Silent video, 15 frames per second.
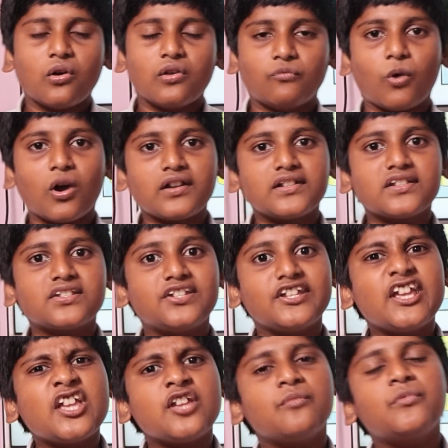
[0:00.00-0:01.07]
What is
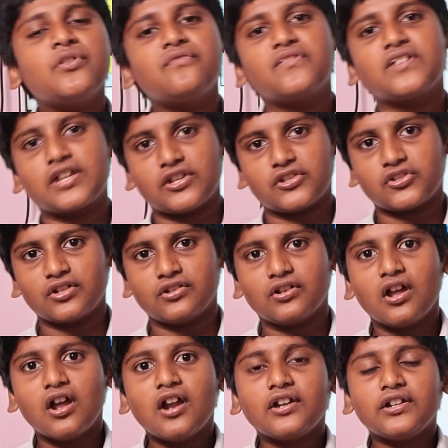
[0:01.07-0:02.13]
dehumidification?
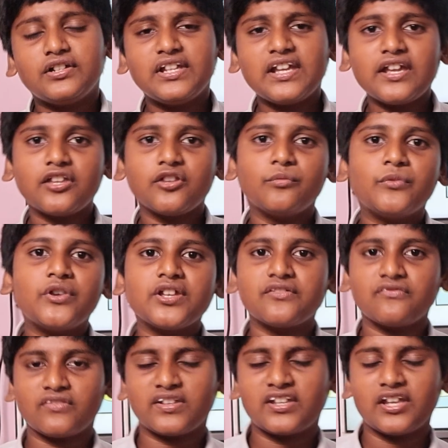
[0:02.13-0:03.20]

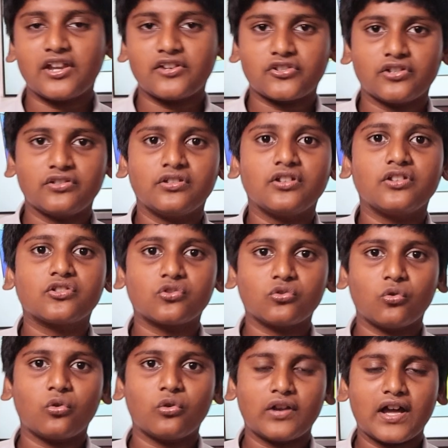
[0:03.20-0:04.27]
Dehumidification is
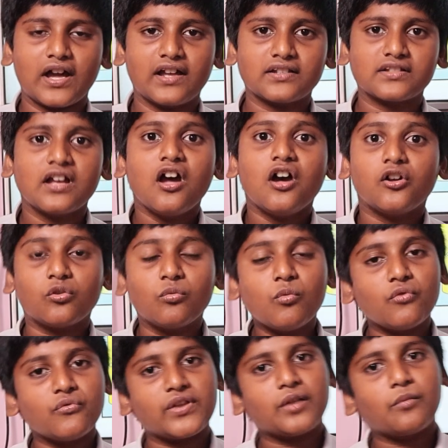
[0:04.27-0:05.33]
known as
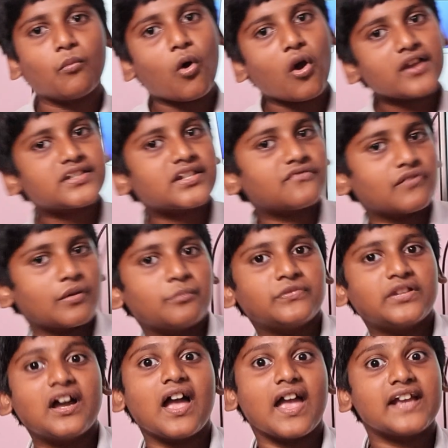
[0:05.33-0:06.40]
removing moisture from
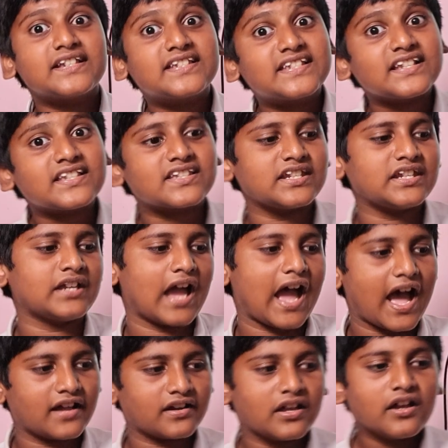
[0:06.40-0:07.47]
the existing
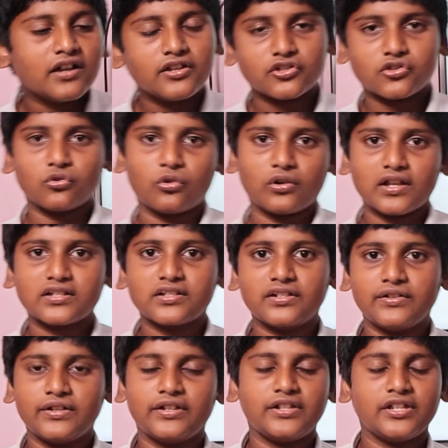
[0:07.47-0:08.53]
air is known as
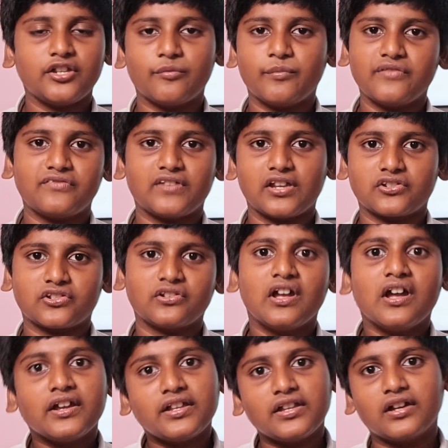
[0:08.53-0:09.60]
dehumidification.
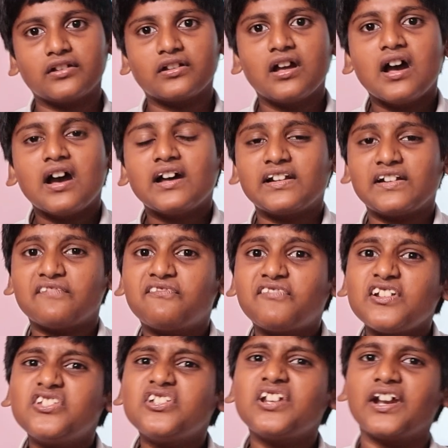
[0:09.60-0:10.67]
Here,
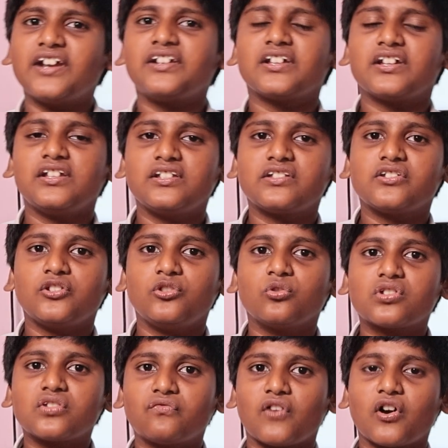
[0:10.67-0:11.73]
refrigerant is
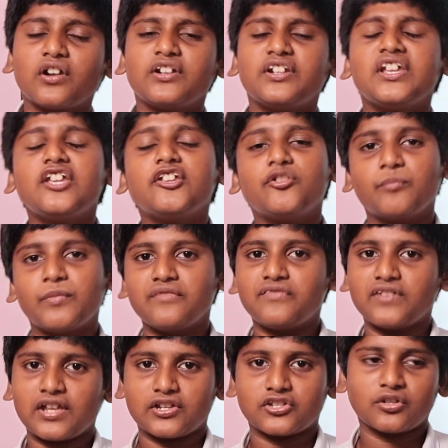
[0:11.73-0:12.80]
used for
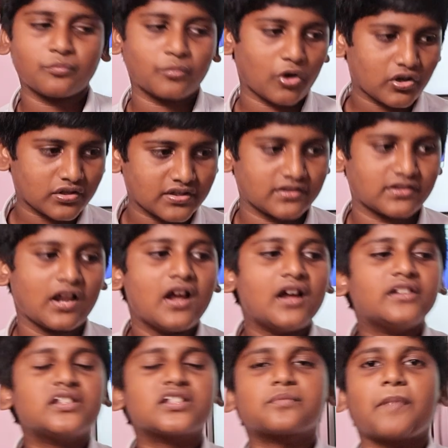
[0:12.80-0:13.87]
dehumidification process.
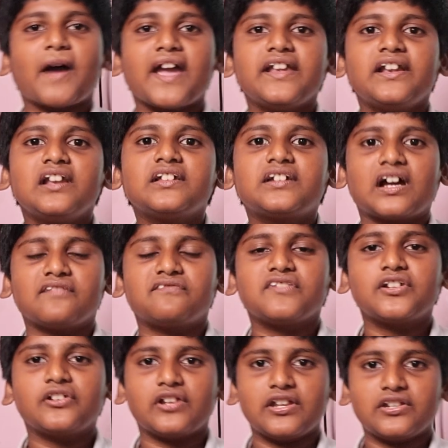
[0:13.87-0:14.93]
The spiral
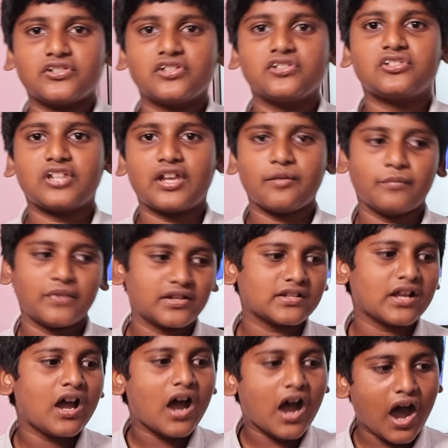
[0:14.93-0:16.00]
configuration chambers
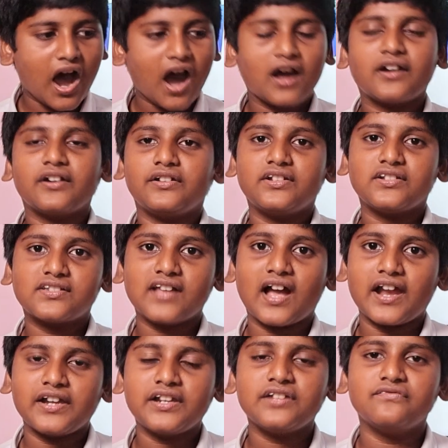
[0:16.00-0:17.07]
are
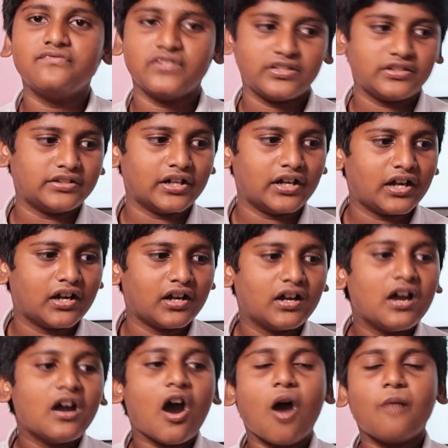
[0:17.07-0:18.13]
designed with the
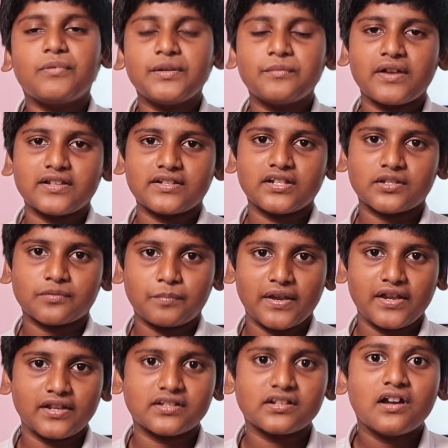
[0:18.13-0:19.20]
optimizing
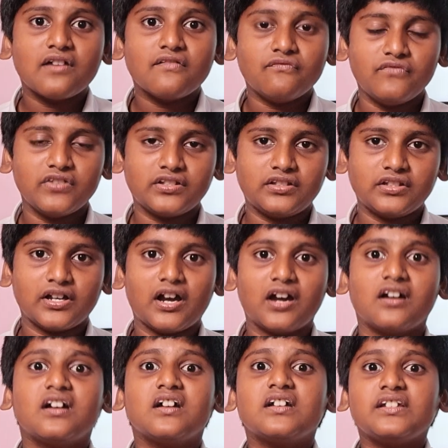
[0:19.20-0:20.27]
space with
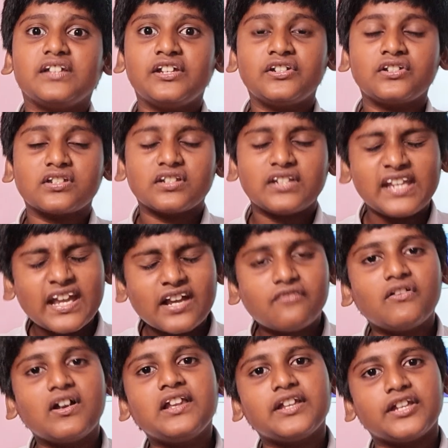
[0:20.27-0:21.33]
the
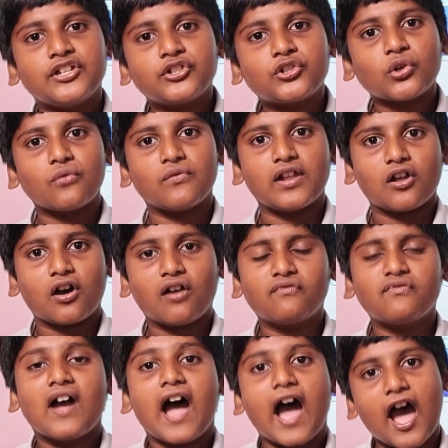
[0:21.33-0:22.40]
equal interval of
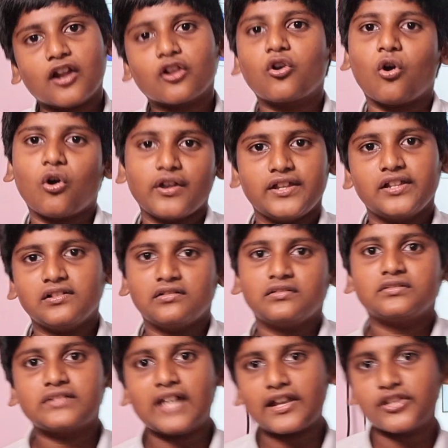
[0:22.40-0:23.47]
air coil.
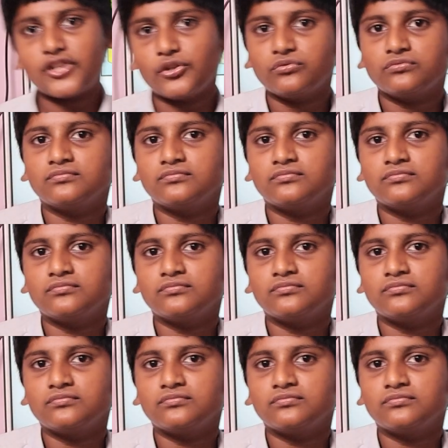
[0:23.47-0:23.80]
Thank you.